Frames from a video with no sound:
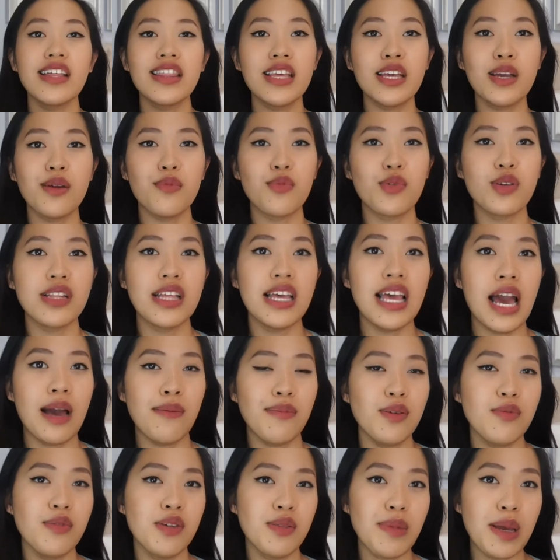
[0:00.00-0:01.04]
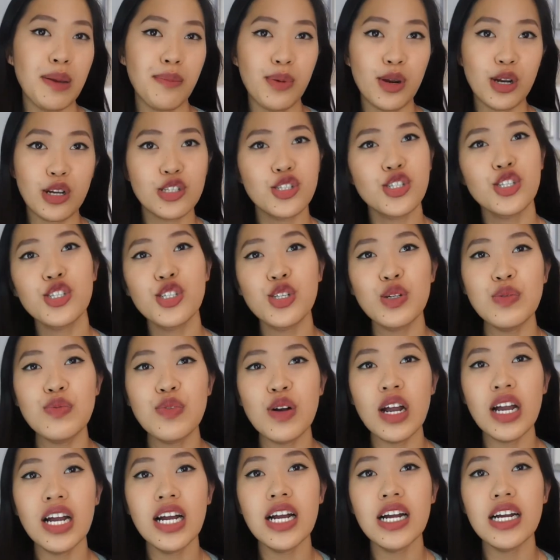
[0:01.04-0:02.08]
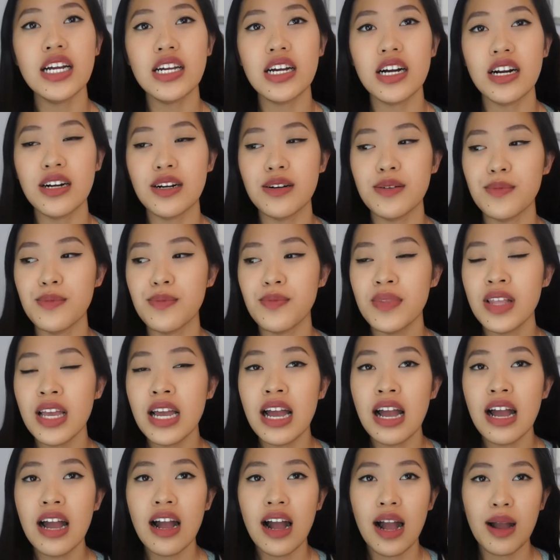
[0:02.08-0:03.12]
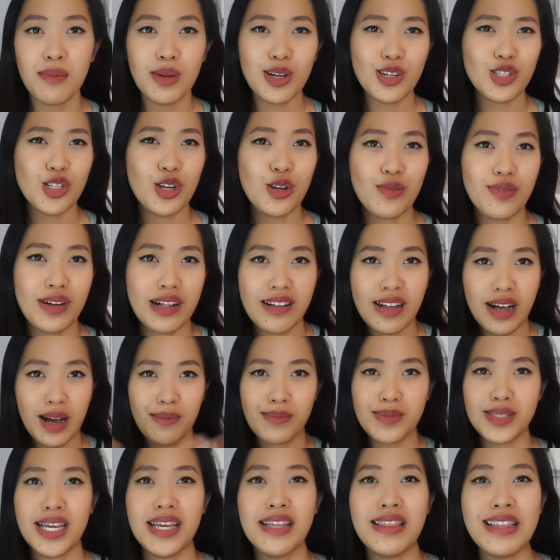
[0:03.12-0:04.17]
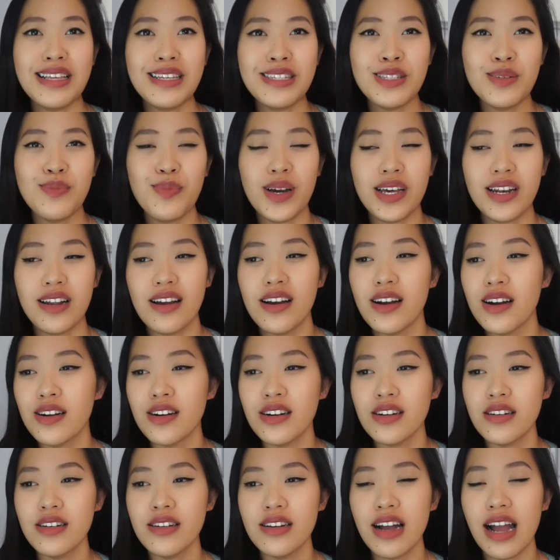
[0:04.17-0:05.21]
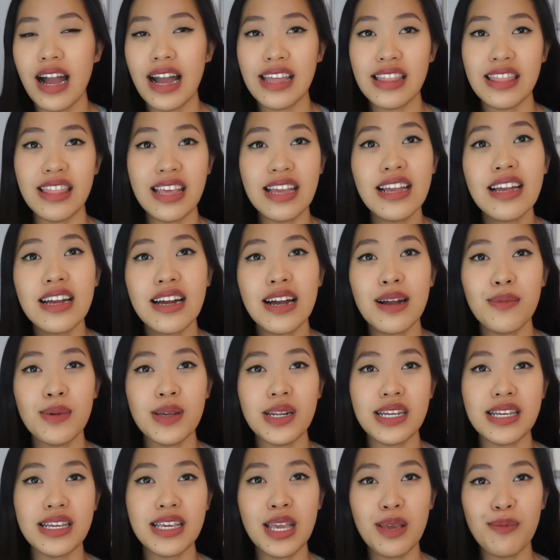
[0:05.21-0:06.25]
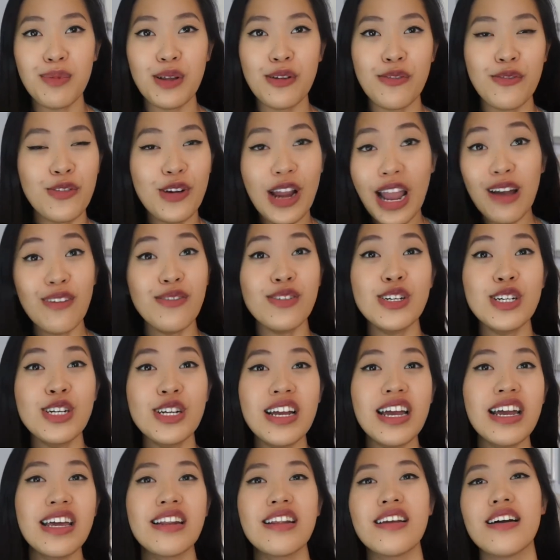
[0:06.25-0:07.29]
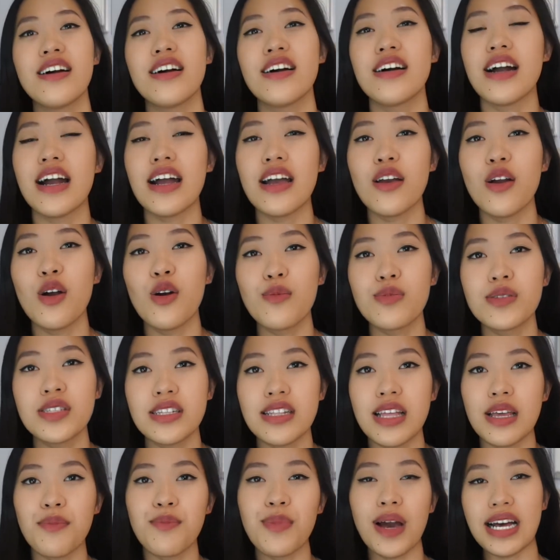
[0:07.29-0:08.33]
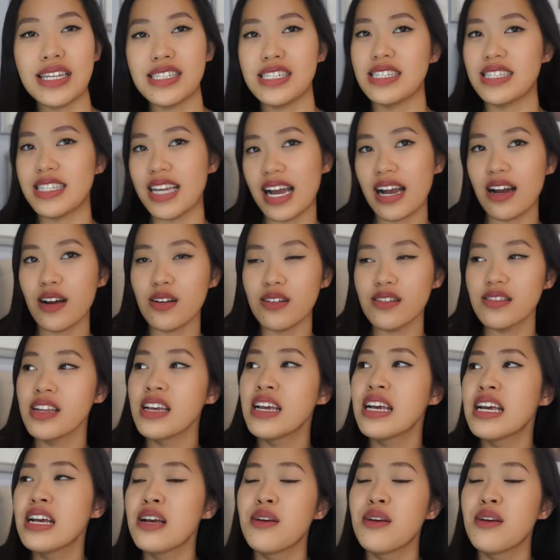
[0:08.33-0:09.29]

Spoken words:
I think I'm really happy with my purchase so far. I'm not sure if I'll update this, but I think I'm gonna keep it forever, and I hope to like pass it down